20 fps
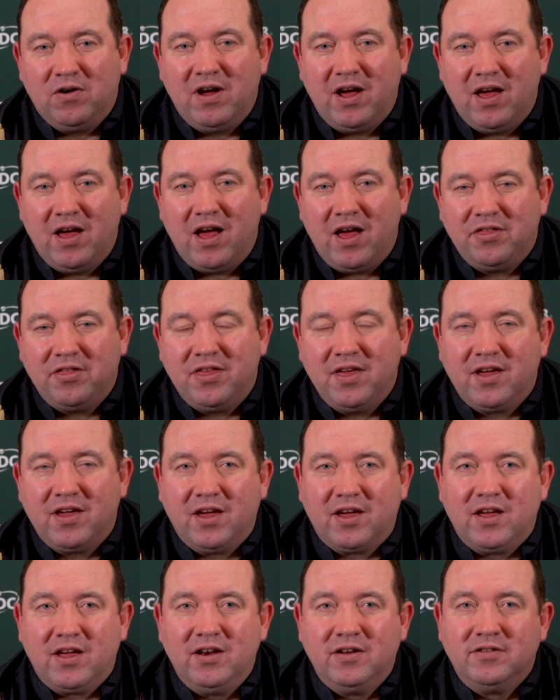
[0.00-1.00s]
I, I think
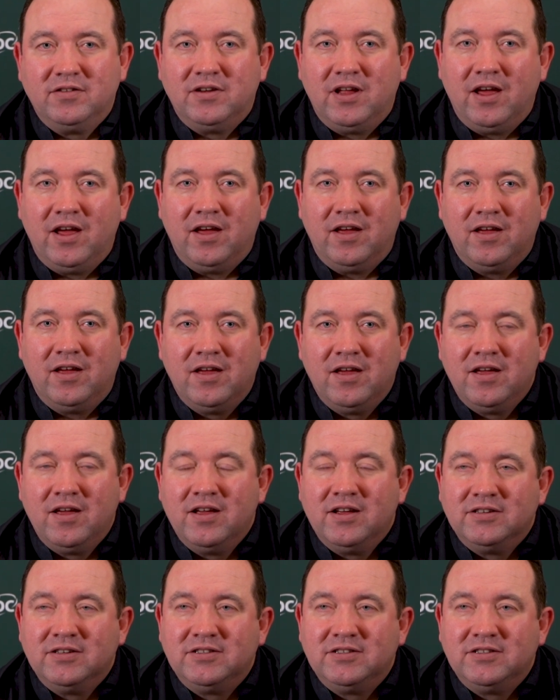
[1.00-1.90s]
I can uh,